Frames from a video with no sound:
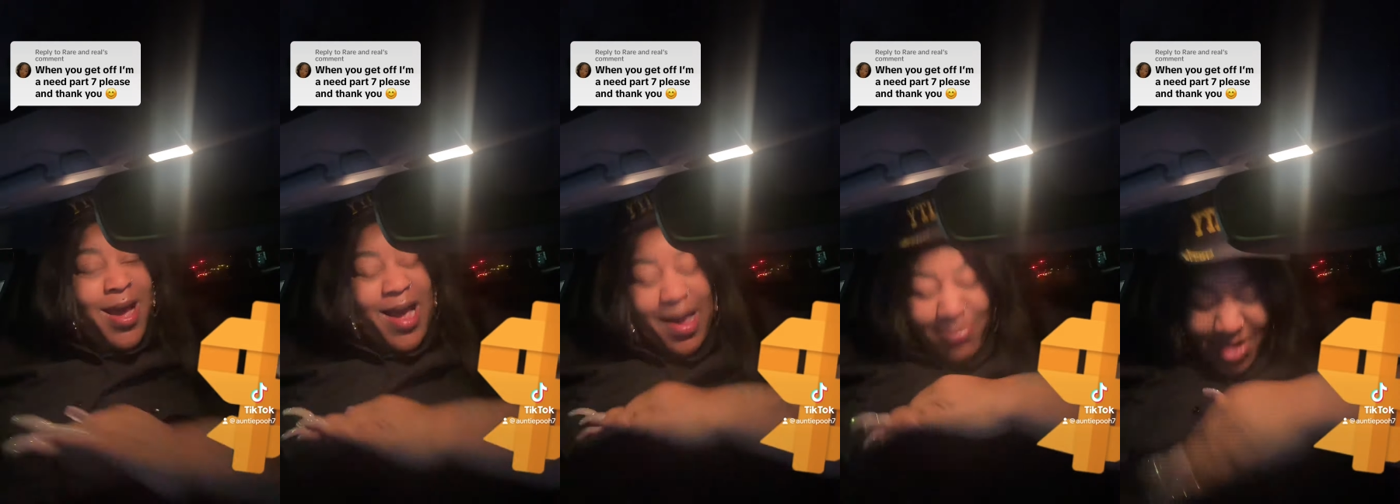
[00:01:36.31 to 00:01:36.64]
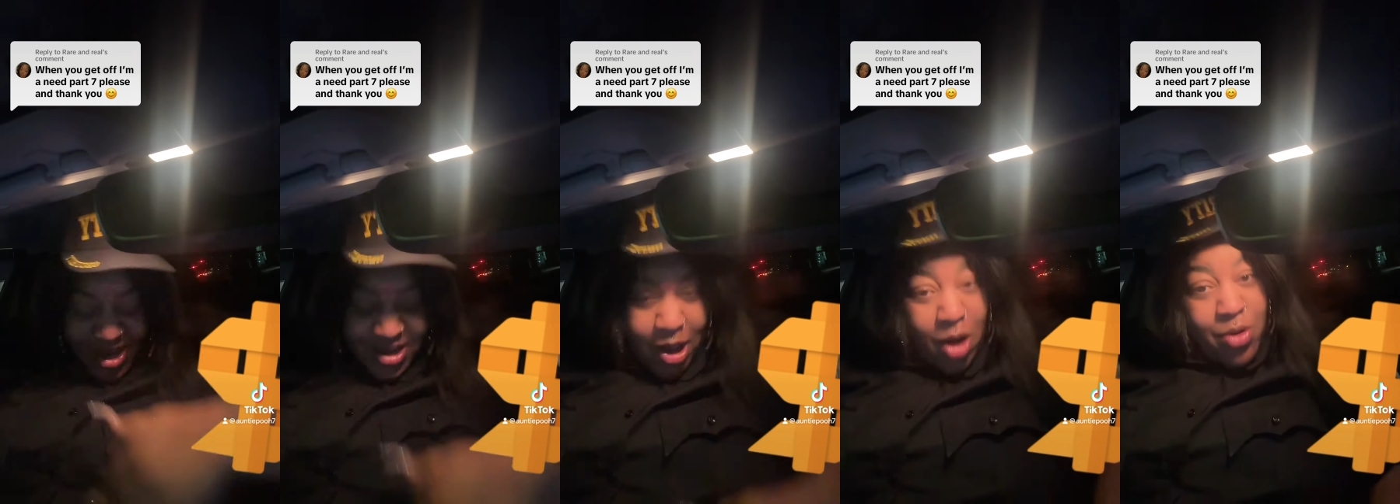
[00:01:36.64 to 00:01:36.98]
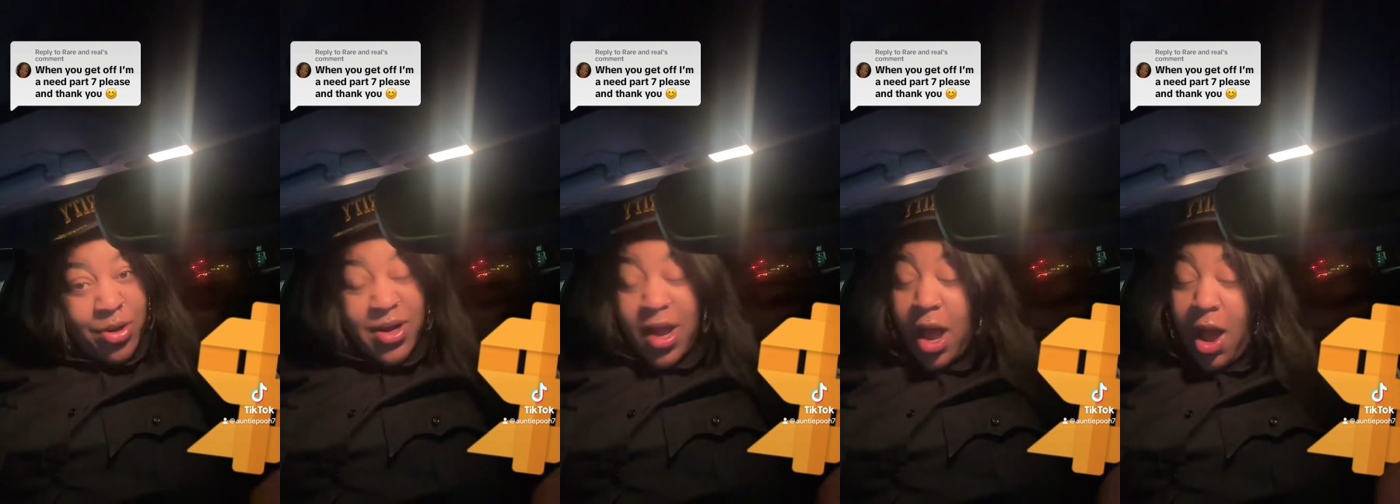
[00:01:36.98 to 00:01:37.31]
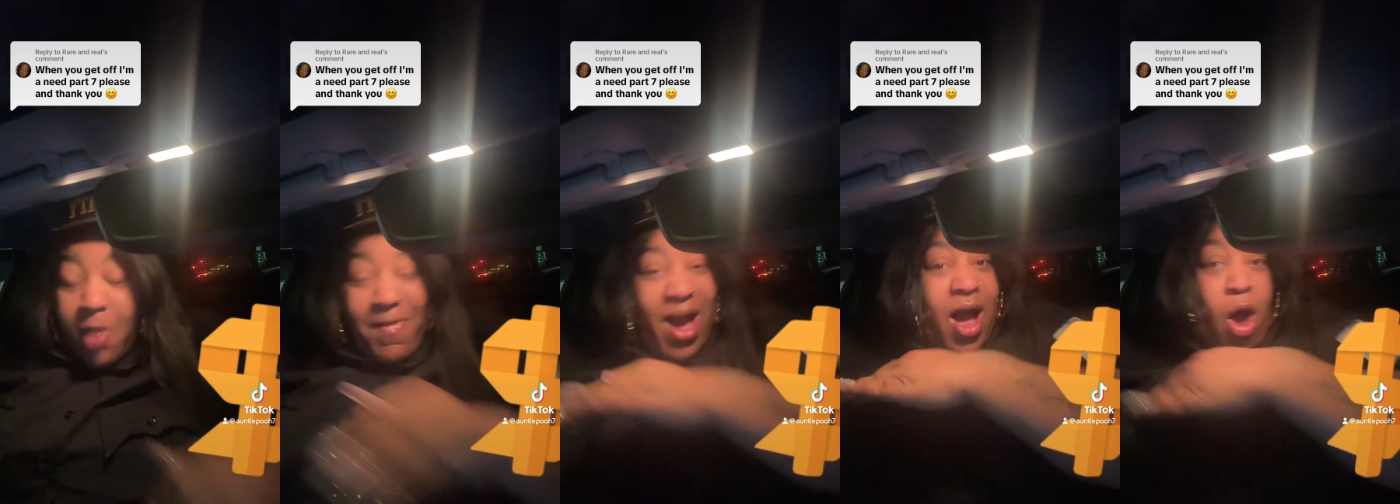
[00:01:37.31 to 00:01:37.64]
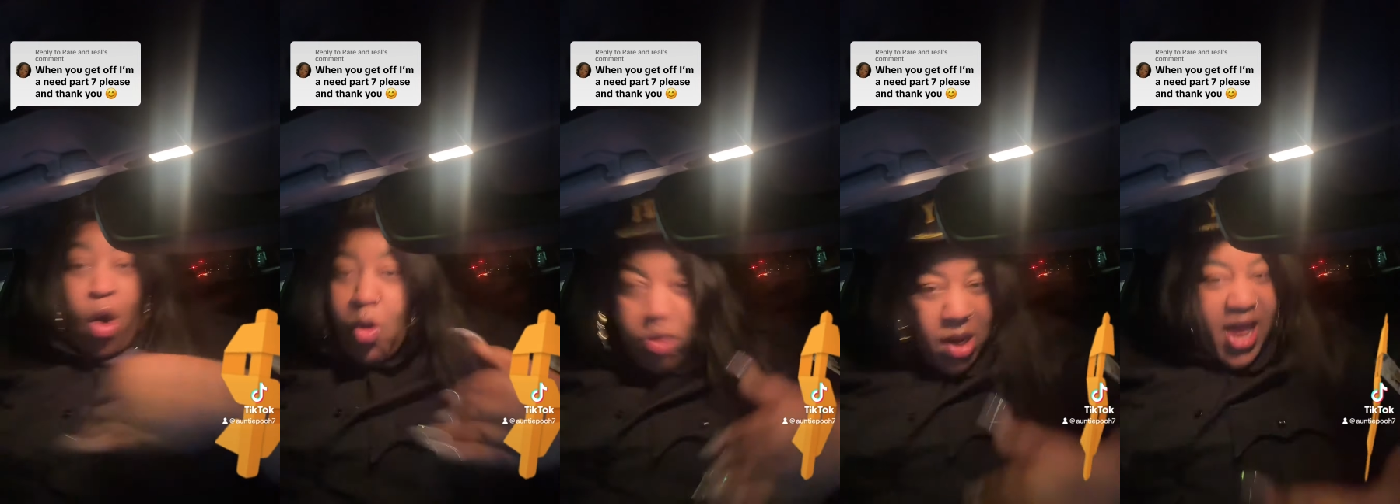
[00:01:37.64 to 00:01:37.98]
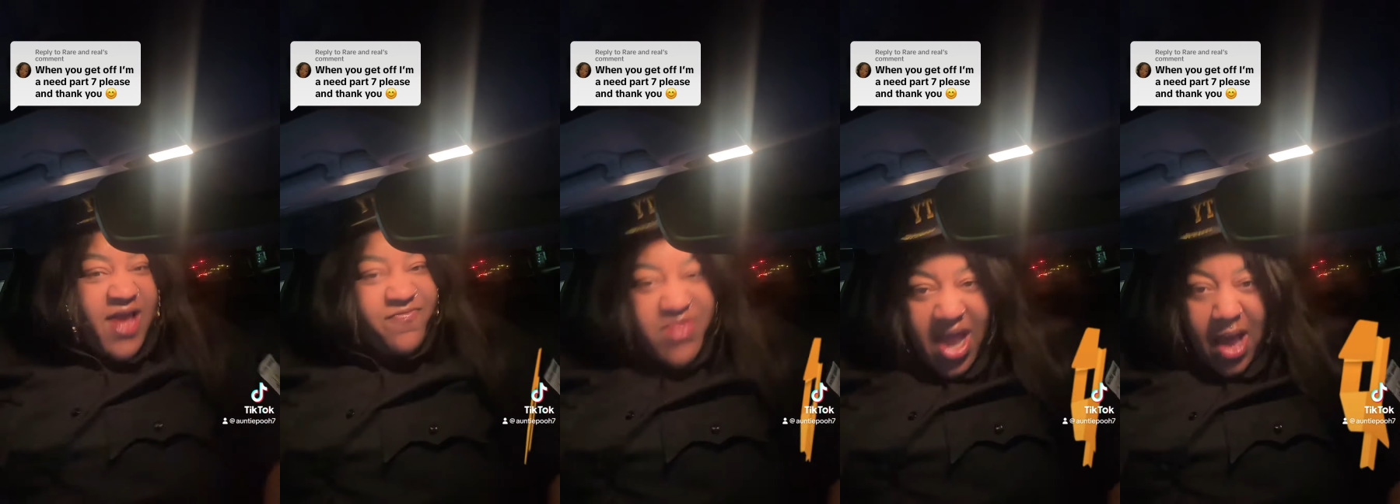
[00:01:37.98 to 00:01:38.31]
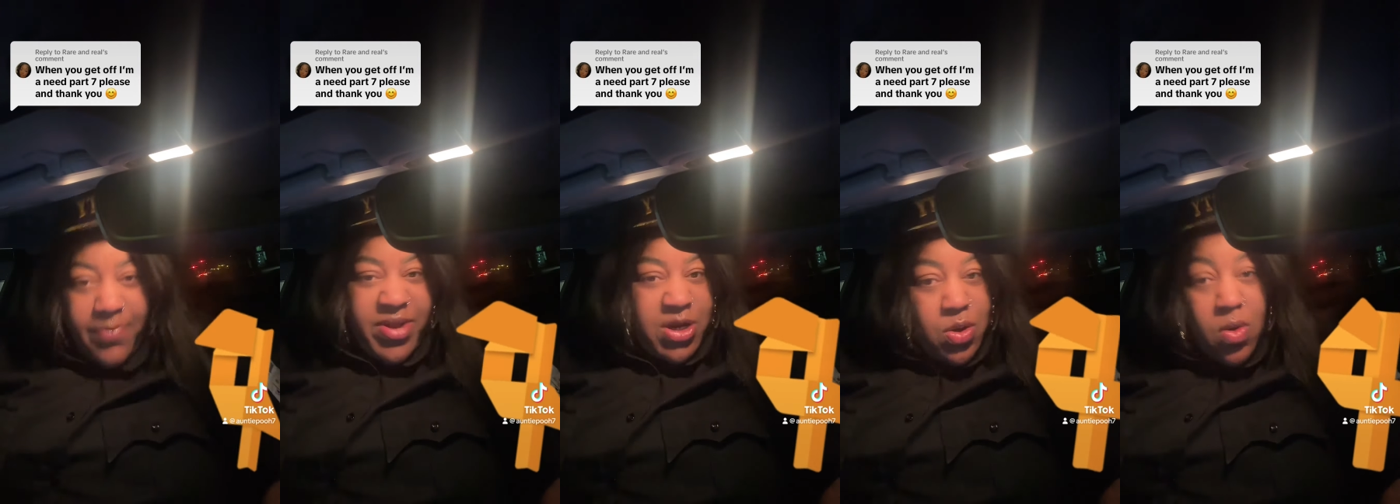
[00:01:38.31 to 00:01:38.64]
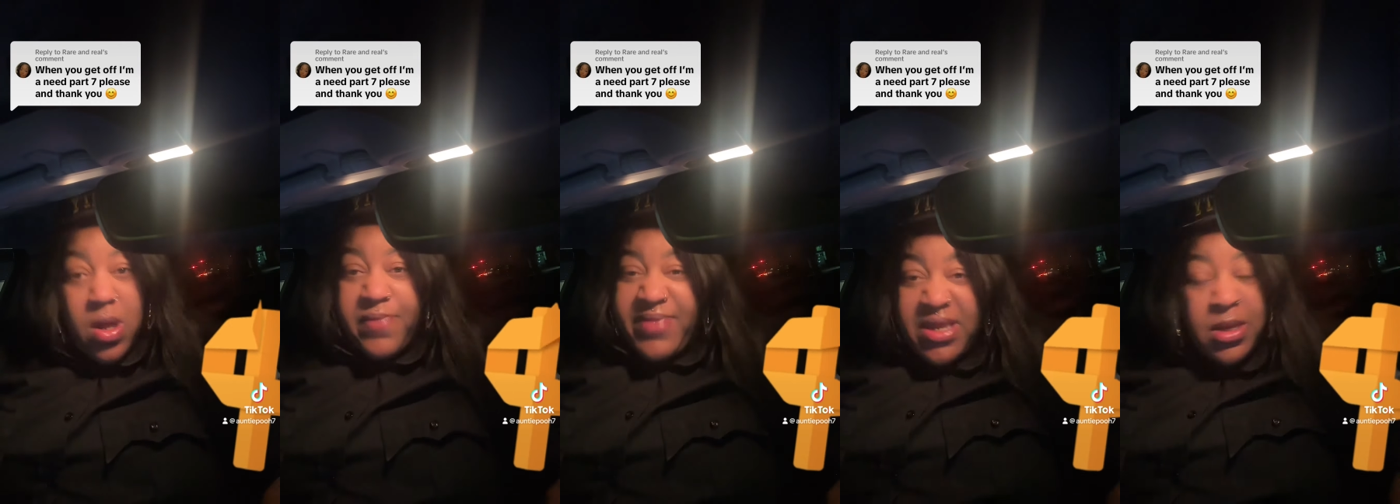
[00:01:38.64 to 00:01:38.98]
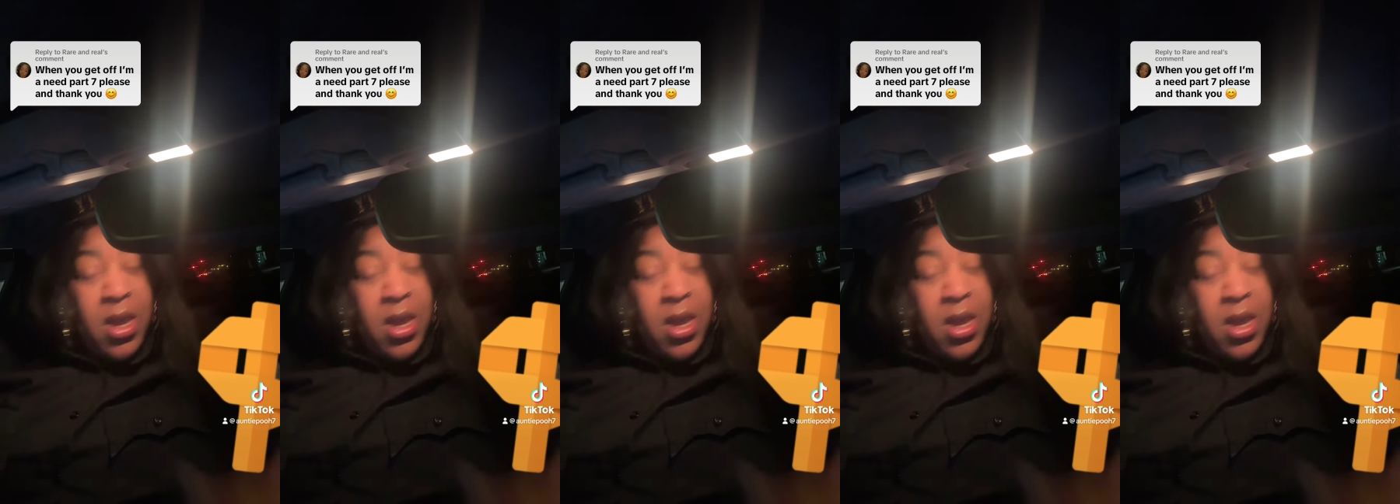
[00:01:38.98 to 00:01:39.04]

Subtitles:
I'm like, all my whole life, y'all been knowing me.